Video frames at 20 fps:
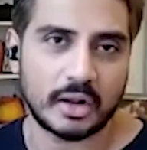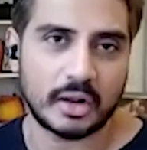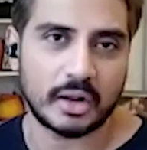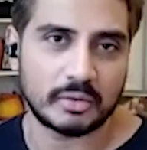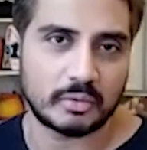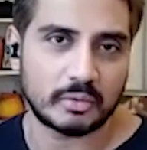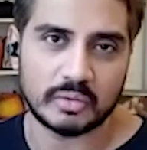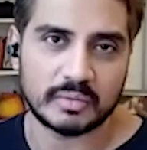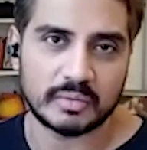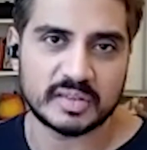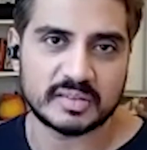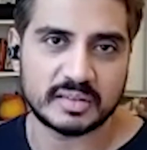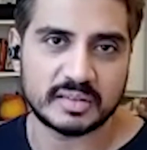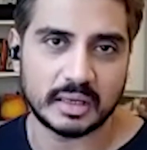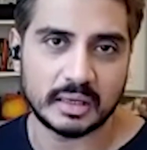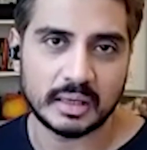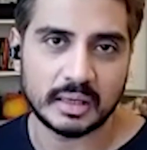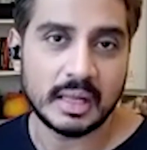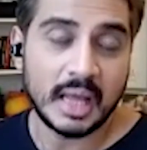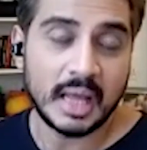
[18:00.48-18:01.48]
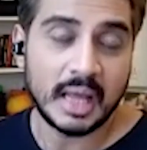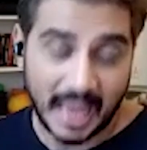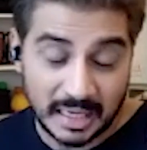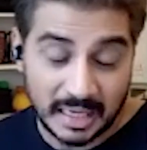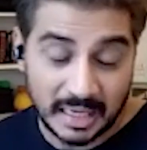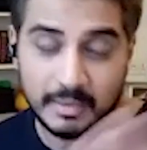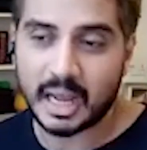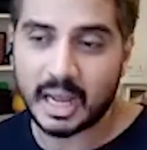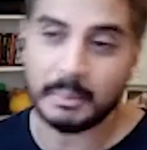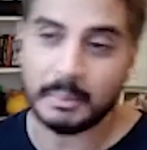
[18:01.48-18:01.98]
always say.
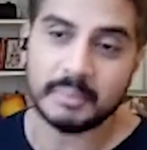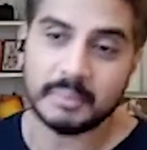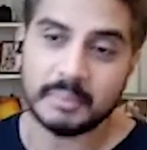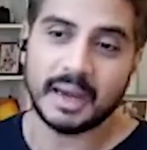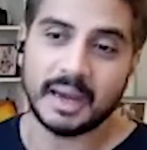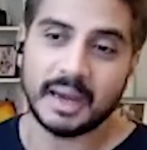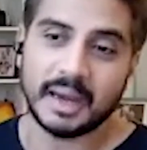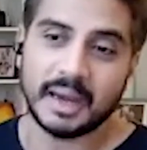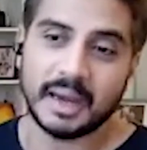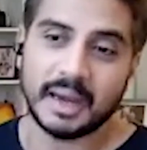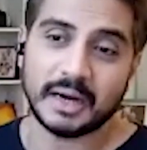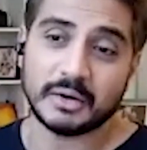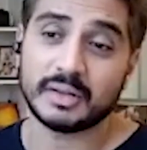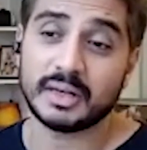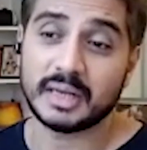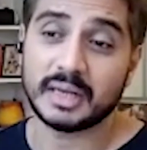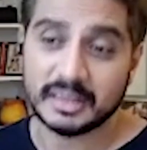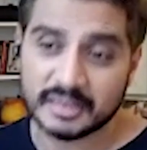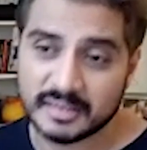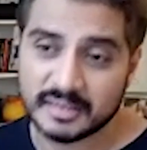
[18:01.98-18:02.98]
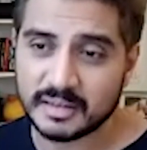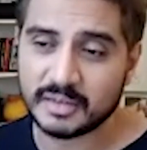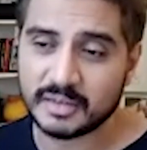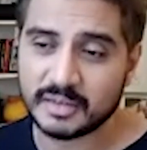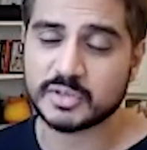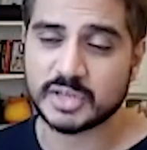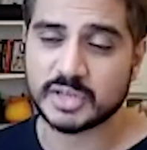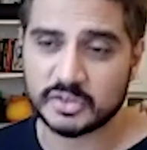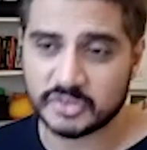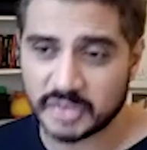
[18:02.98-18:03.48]
Anyway, coming back to that incident which I
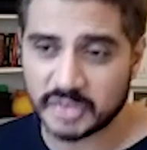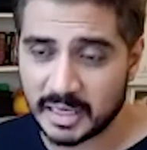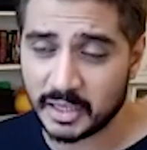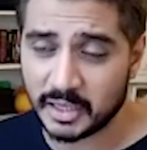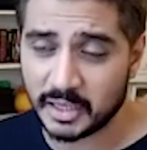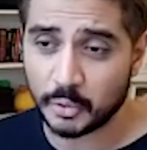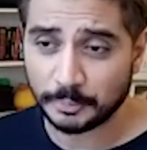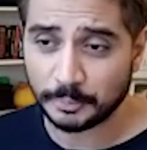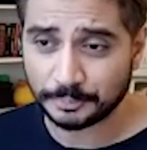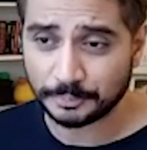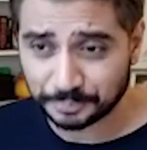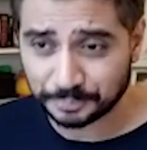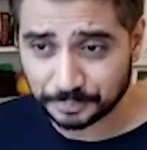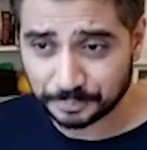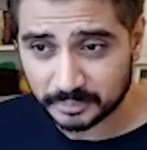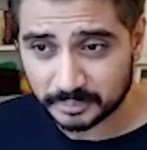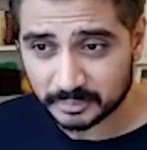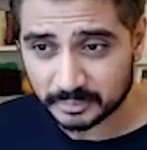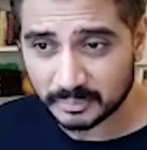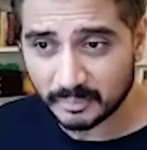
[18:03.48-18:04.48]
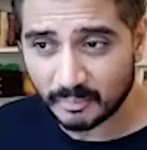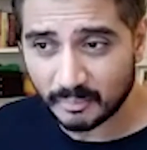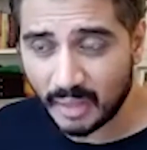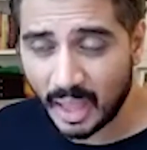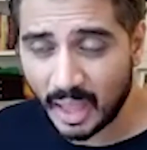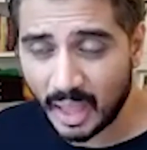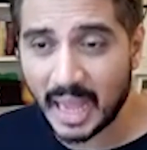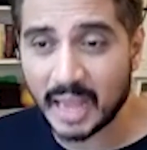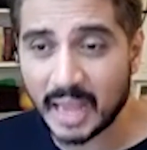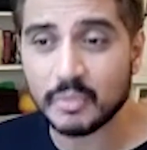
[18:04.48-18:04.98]
was telling you,
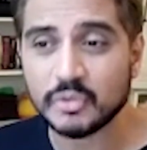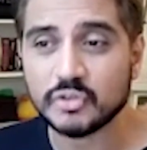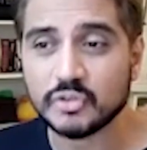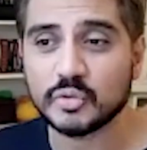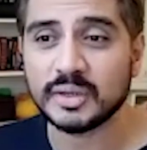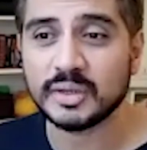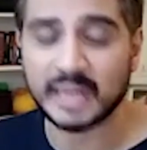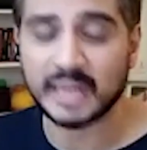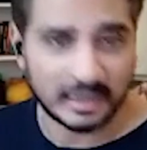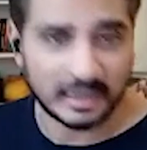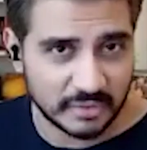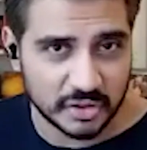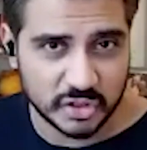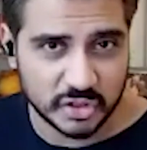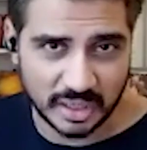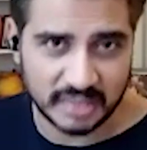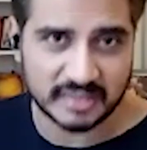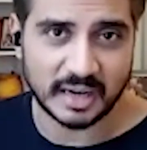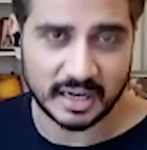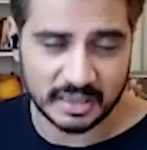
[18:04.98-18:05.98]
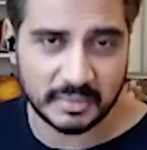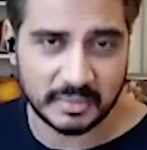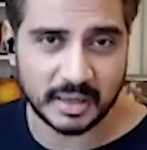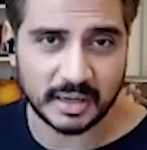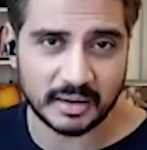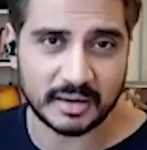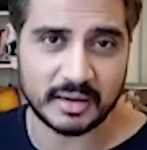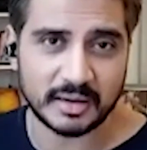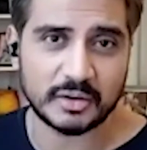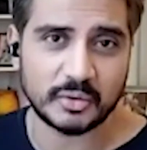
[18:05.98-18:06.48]
I was doing television. I started my
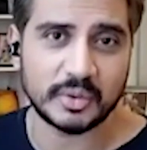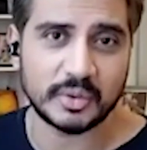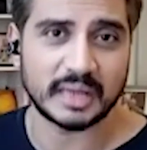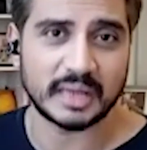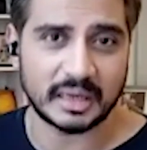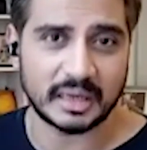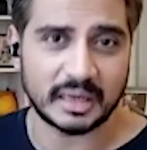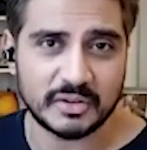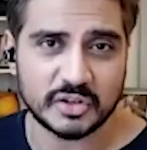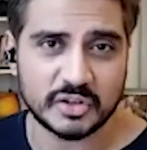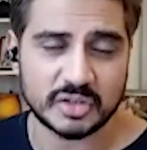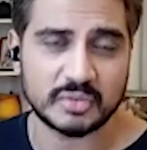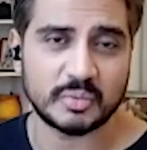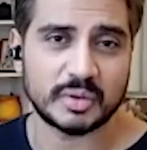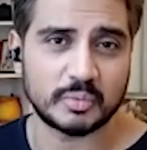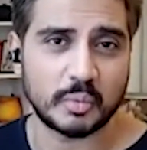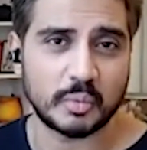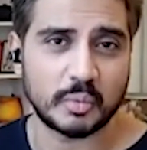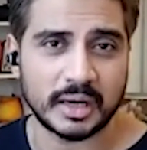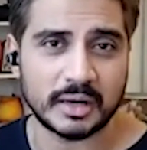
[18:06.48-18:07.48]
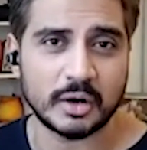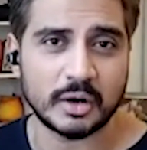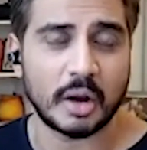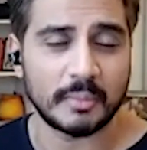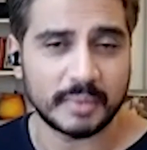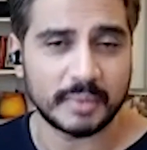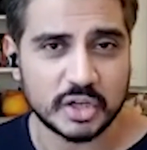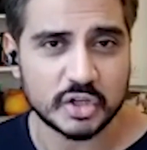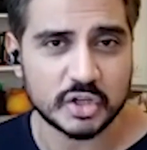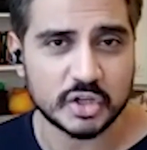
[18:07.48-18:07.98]
career doing television with one comedy
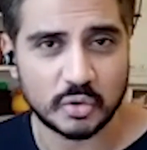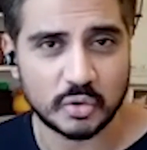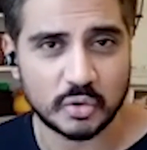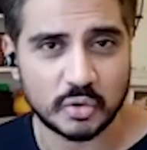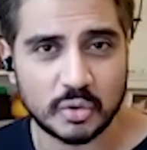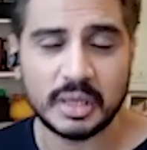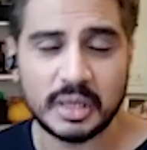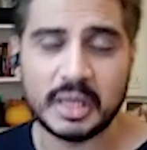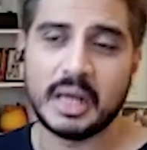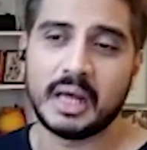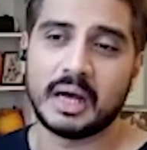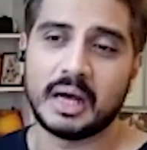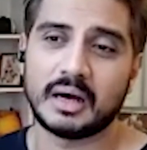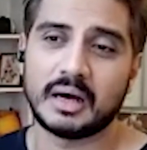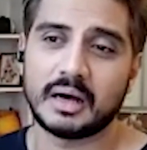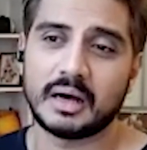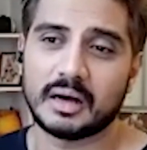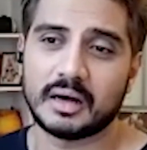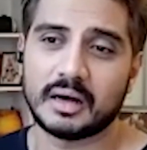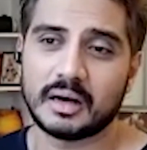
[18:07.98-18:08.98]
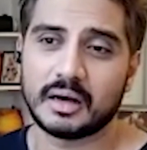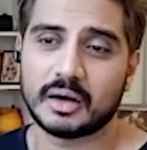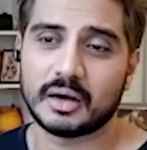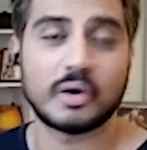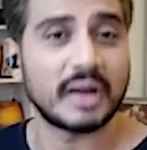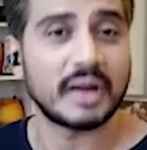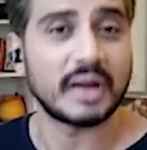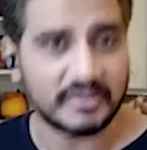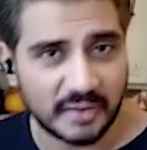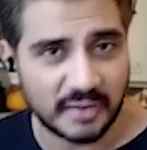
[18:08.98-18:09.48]
show called
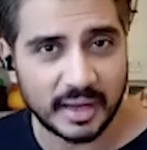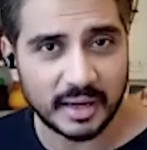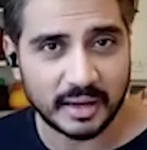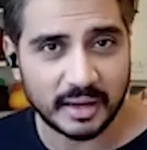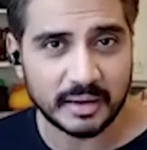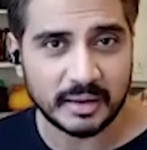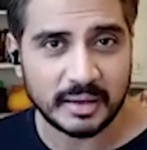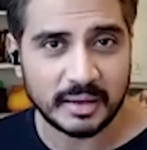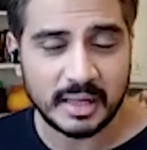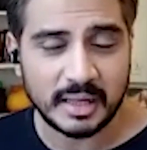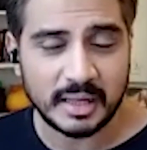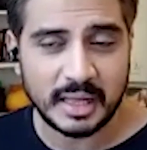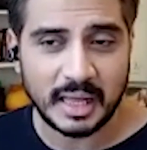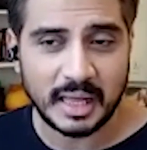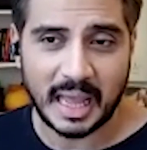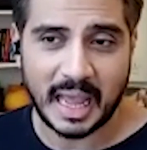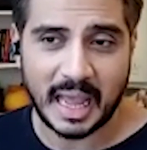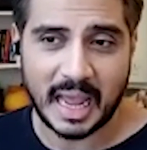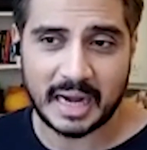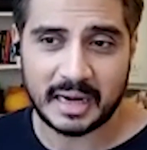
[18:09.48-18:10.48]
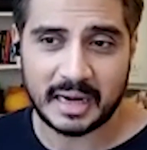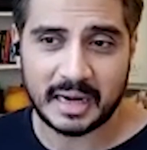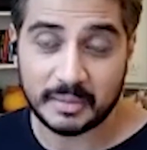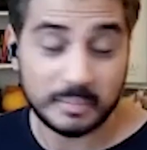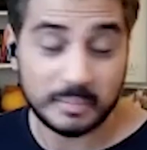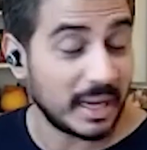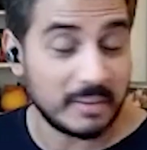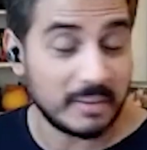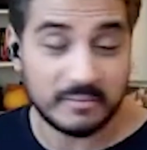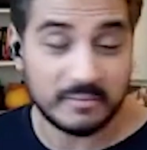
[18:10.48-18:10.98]
FIR, and it
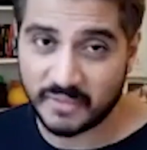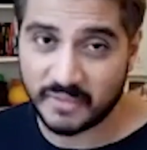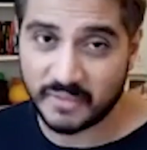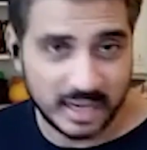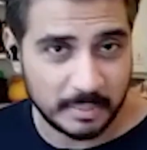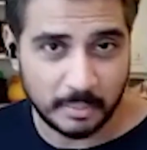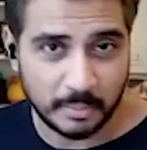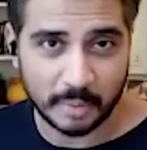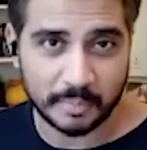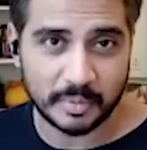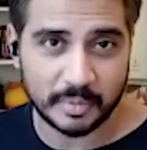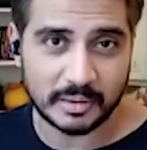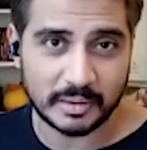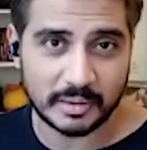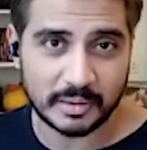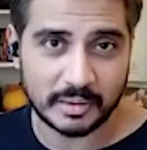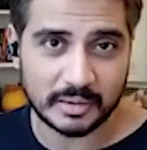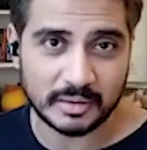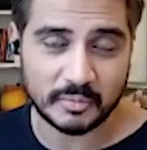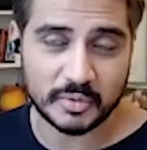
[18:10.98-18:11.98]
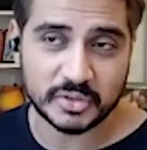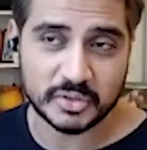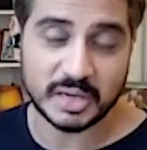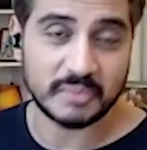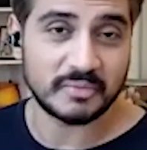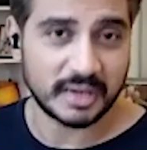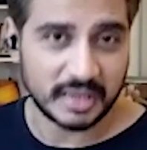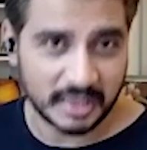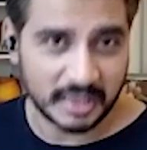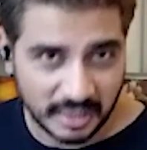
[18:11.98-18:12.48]
became very popular, which I'm
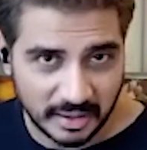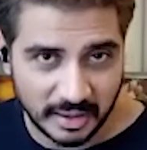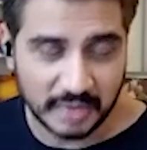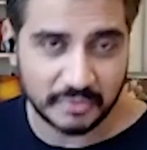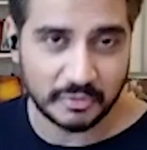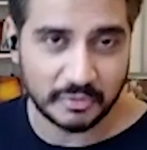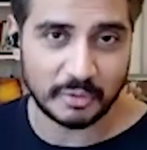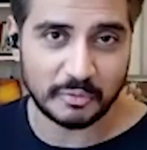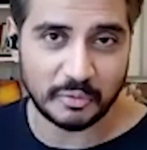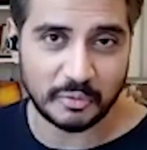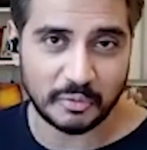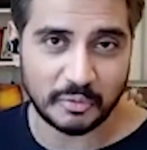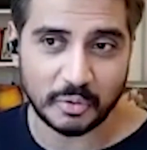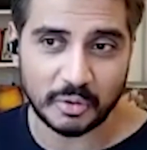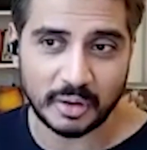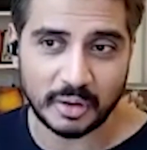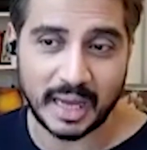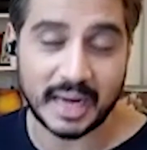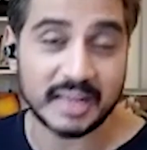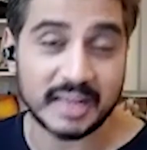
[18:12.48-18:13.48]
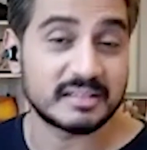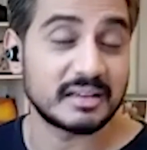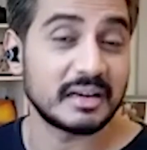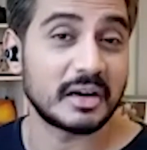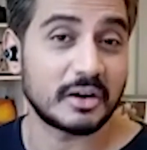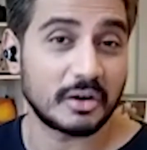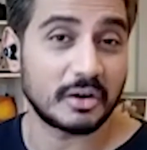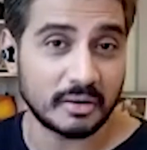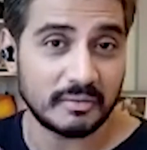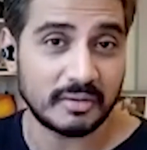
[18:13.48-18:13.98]
very grateful for, and I still get a lot
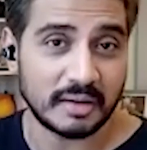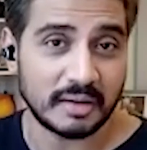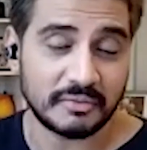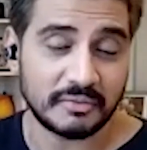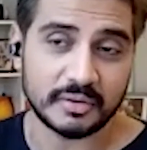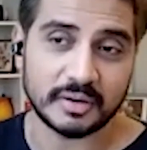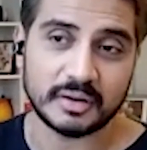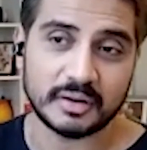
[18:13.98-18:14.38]
of love for it.